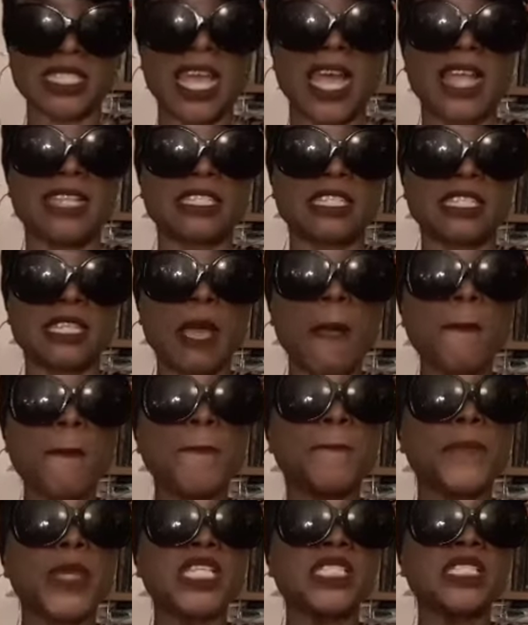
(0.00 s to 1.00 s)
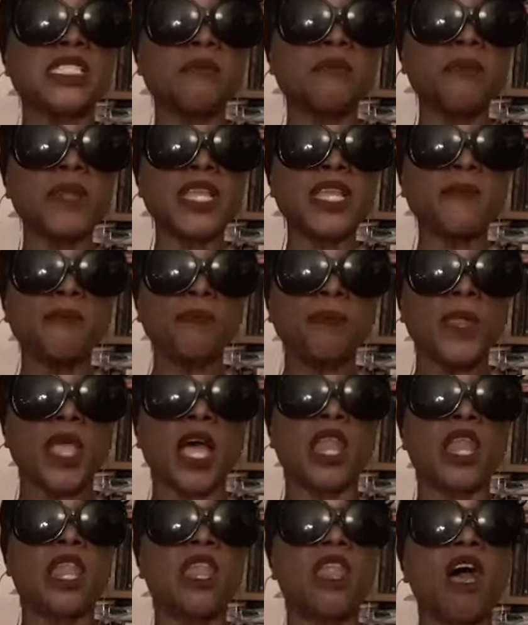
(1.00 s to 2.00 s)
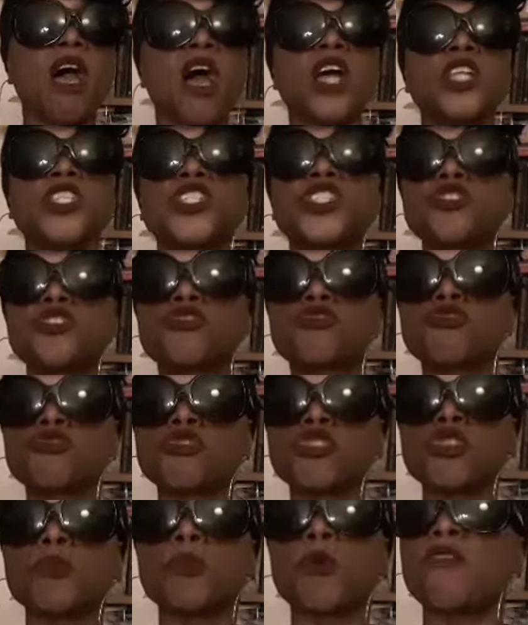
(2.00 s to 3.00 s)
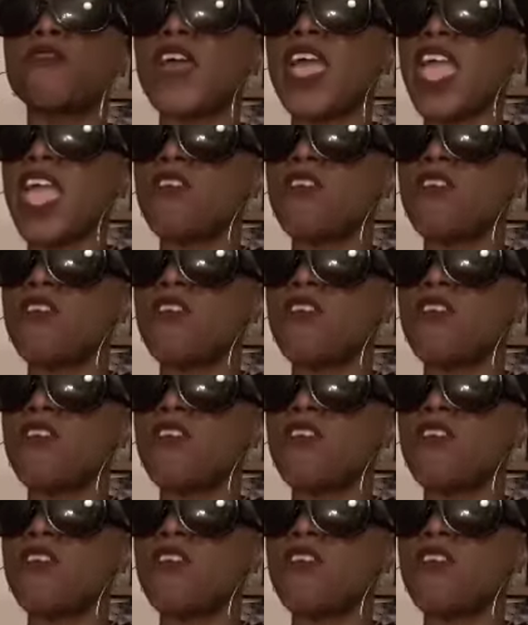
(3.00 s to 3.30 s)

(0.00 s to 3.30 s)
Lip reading: the standard, but simply a large group of